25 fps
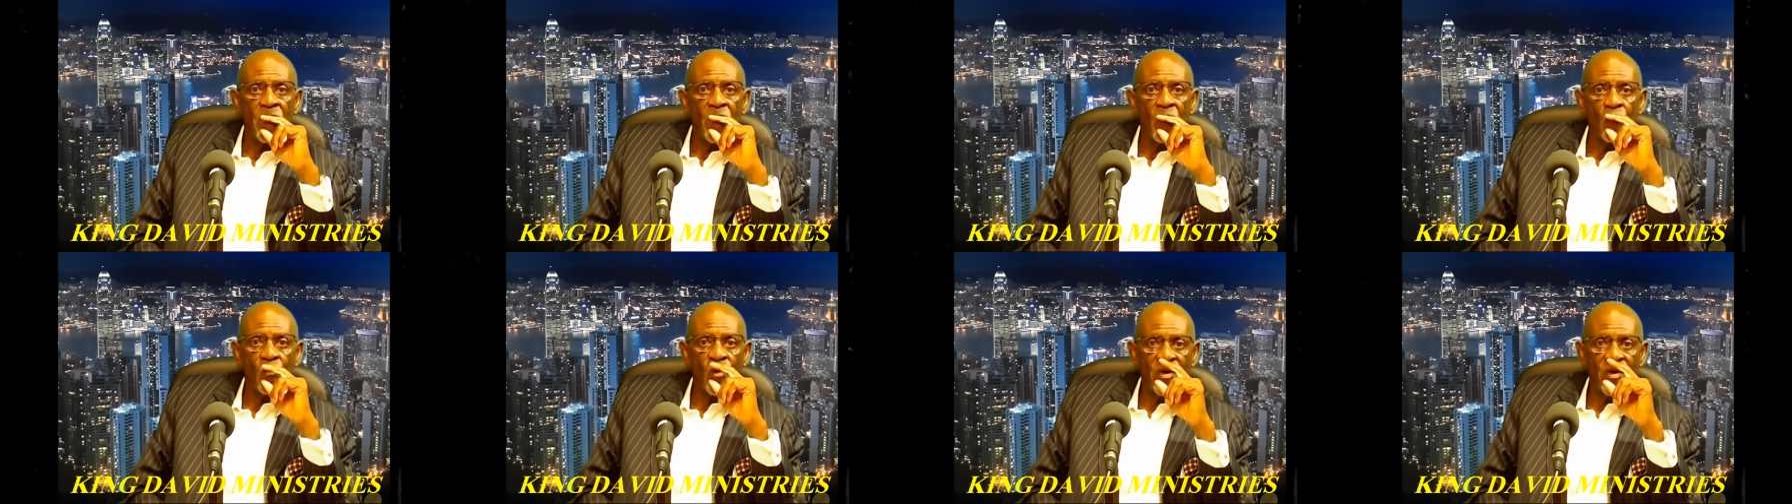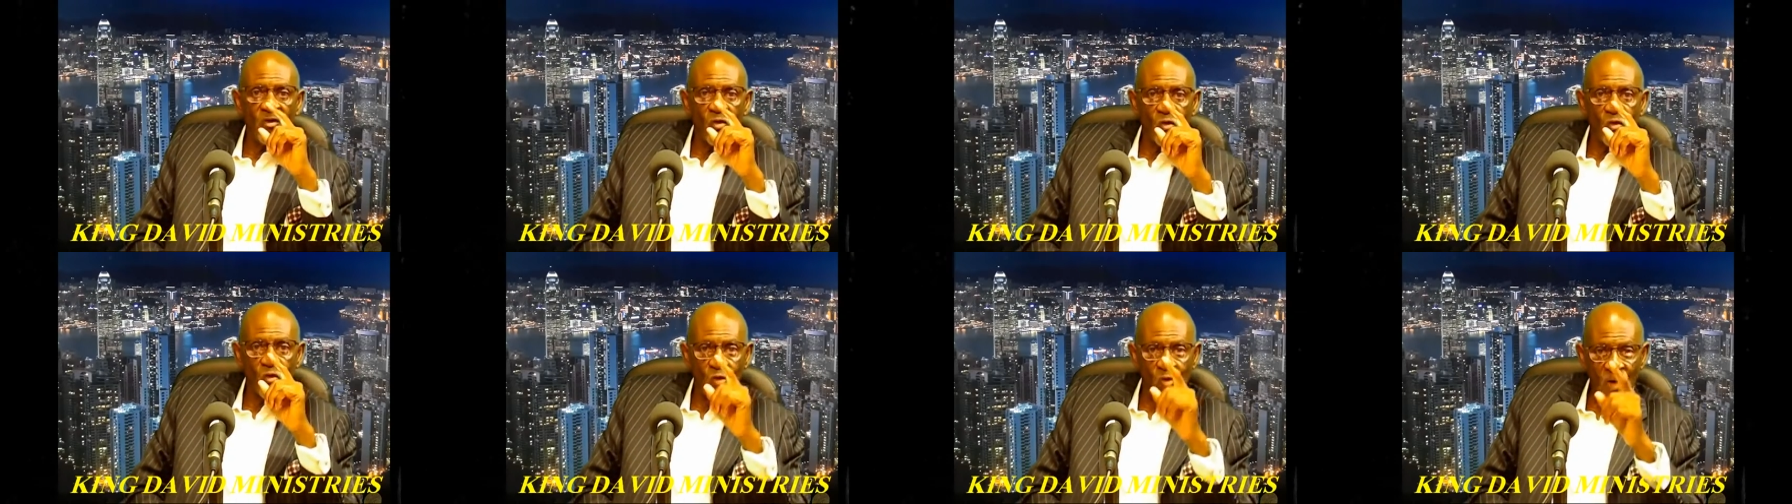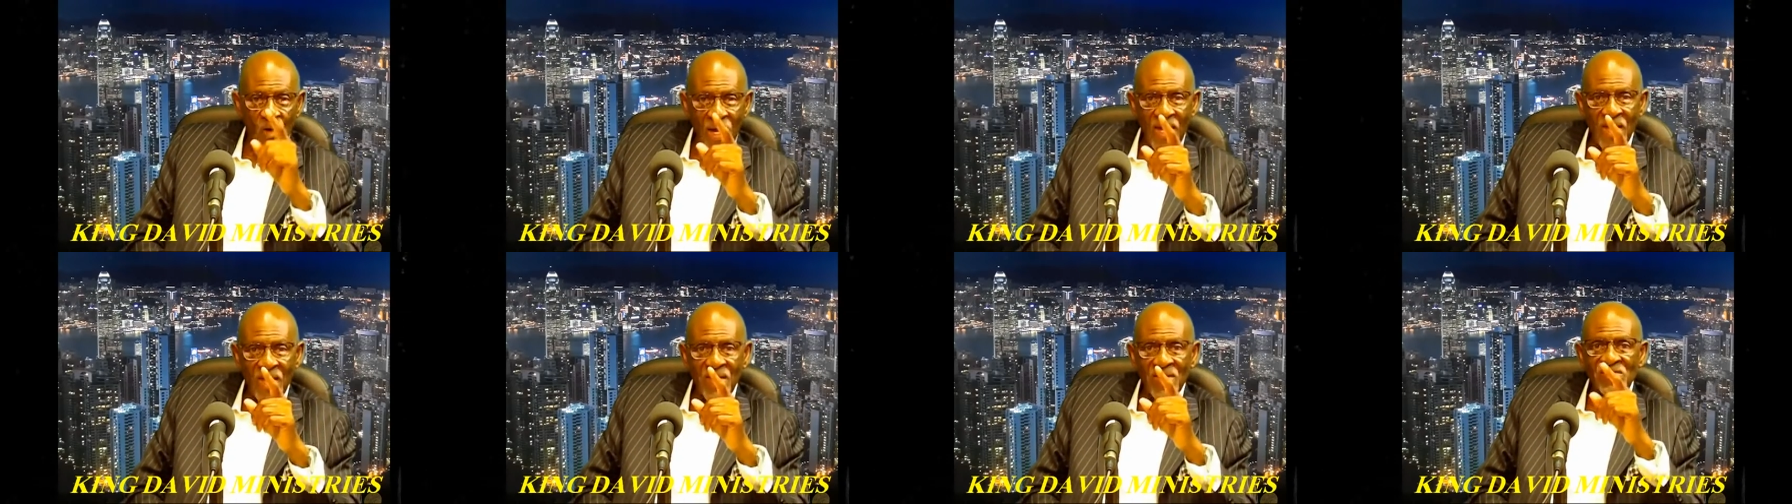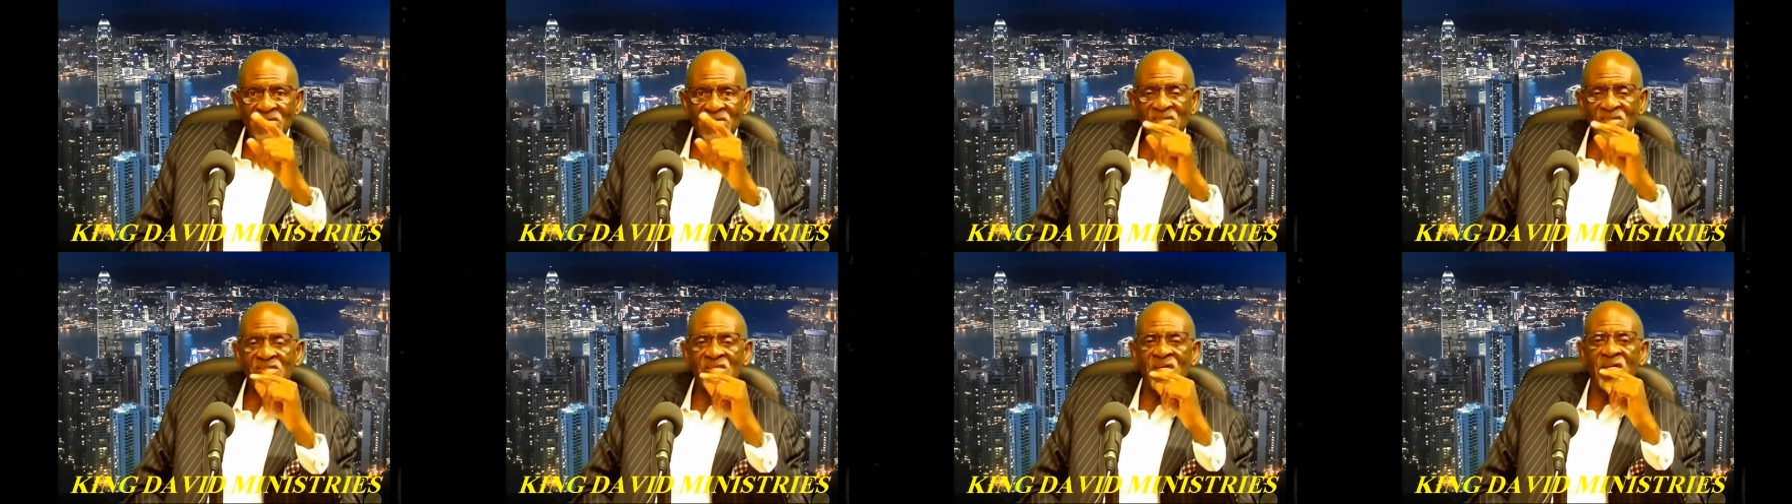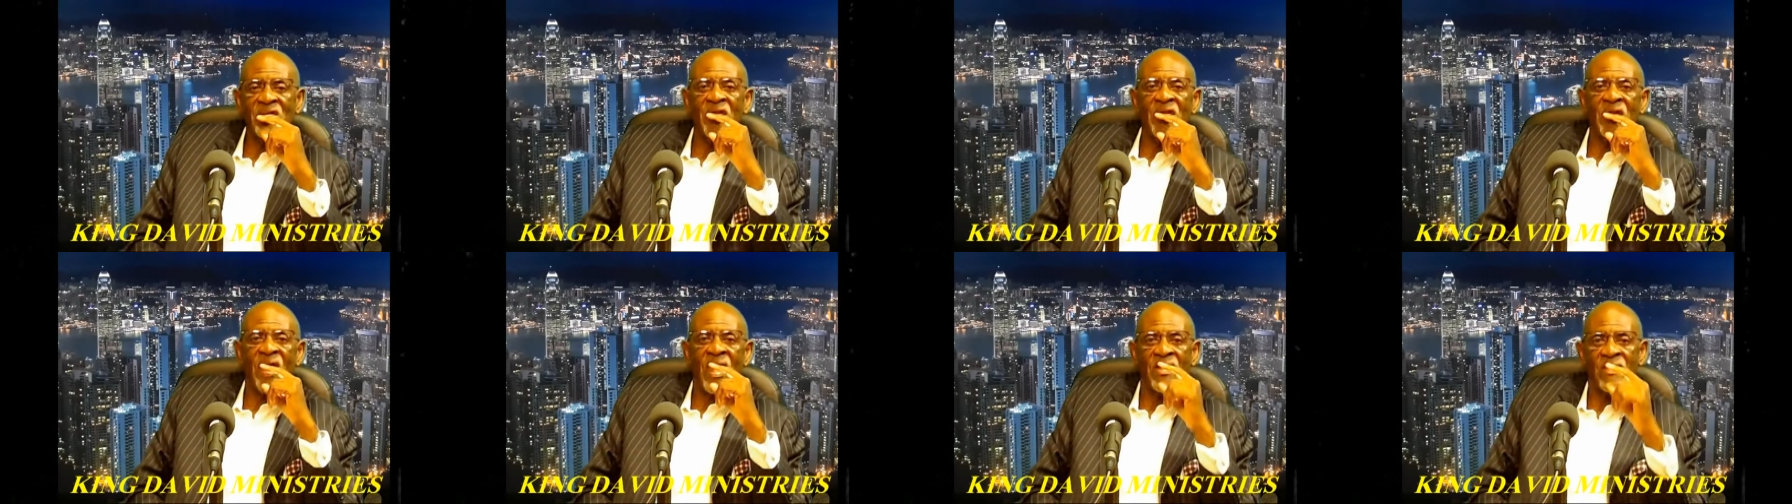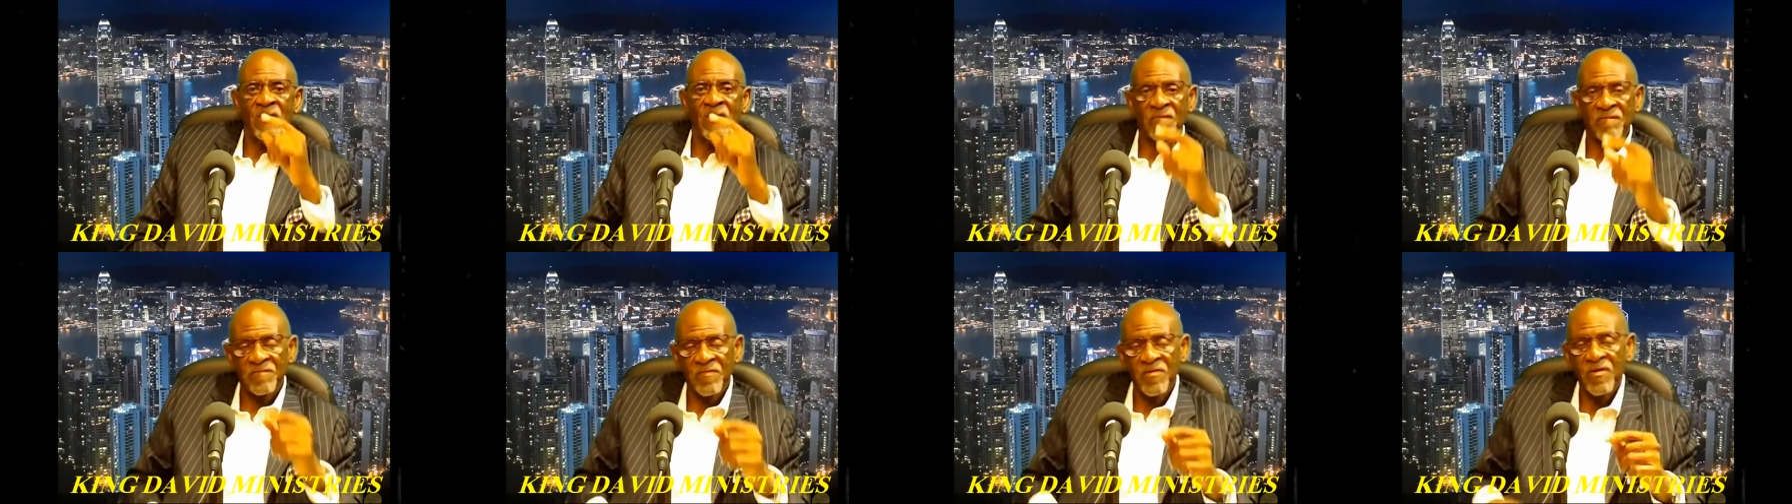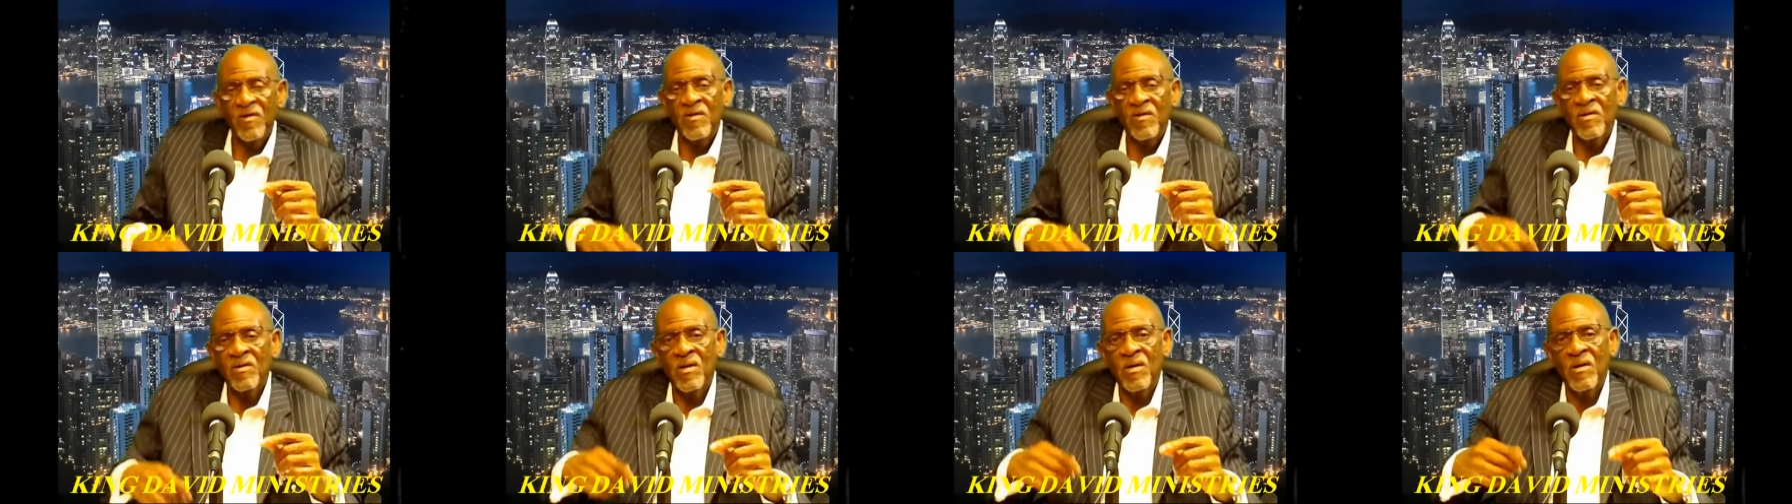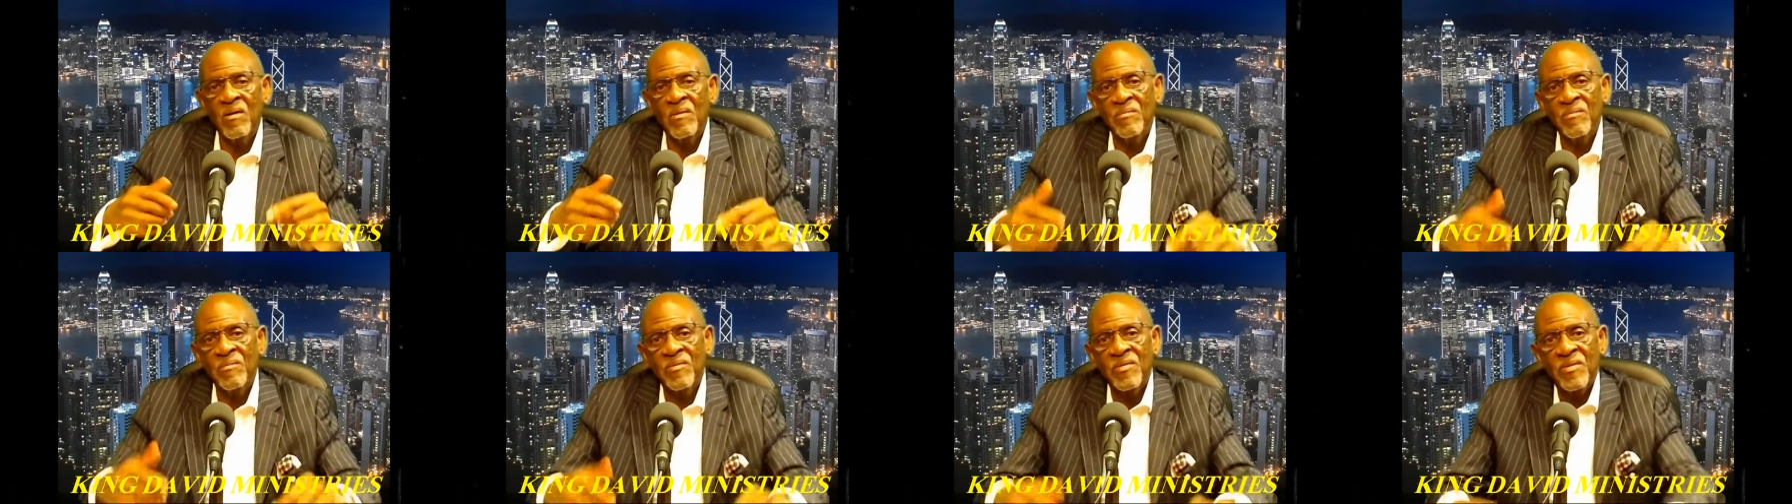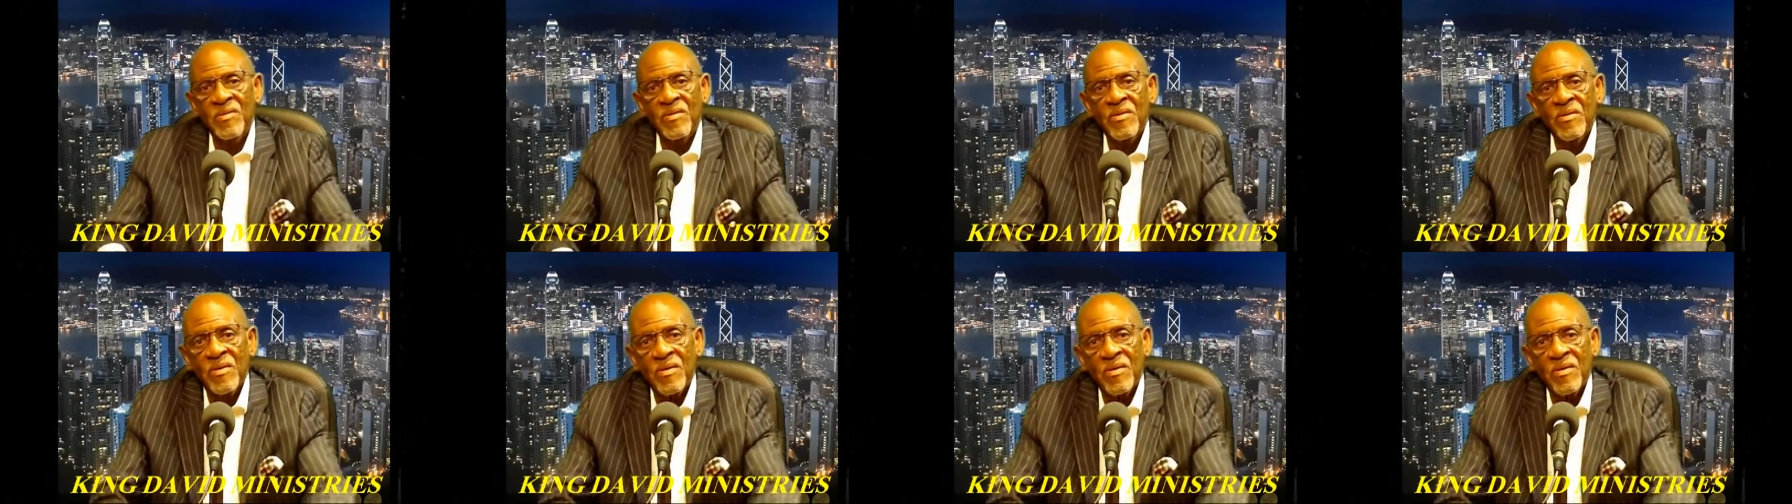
When the rains ascended and the flood comes,